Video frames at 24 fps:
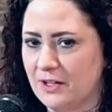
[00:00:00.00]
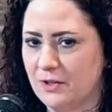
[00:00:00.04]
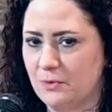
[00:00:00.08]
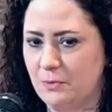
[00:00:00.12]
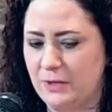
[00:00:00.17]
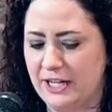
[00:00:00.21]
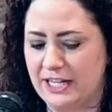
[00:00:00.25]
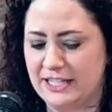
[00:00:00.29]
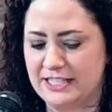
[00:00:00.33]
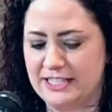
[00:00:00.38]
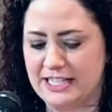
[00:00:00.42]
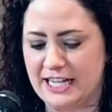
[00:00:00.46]

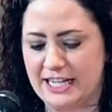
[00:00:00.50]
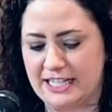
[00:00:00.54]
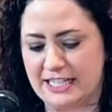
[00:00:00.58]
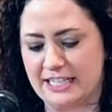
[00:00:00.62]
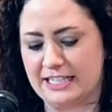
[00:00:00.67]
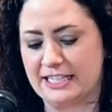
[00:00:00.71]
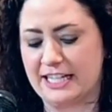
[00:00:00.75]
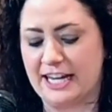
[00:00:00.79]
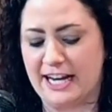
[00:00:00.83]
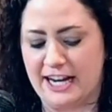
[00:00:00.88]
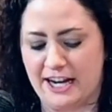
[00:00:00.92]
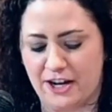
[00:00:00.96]
We had
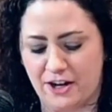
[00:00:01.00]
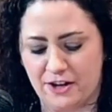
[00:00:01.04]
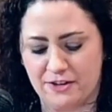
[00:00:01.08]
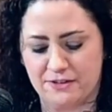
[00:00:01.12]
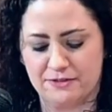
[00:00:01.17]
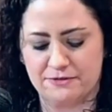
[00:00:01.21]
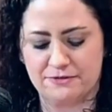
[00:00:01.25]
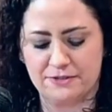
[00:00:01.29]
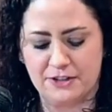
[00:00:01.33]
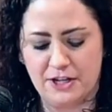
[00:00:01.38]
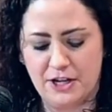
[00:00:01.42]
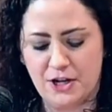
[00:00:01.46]
taken care
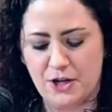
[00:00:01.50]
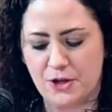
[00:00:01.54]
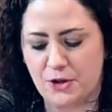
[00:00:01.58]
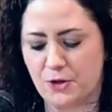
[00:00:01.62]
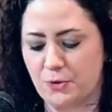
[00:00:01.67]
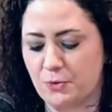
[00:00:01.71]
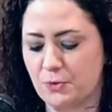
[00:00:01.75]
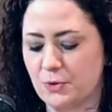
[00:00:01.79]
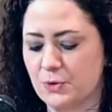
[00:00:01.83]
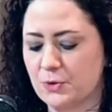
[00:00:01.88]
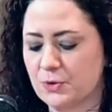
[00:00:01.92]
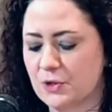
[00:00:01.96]
of
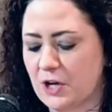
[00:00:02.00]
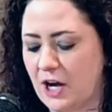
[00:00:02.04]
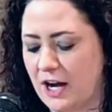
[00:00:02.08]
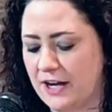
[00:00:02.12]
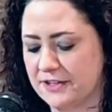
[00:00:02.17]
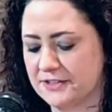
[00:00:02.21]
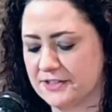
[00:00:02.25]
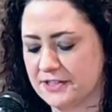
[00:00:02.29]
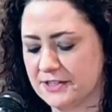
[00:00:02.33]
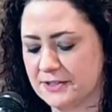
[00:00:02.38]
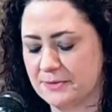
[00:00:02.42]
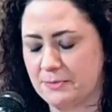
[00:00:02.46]
the root
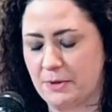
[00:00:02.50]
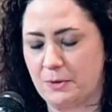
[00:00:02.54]
causes,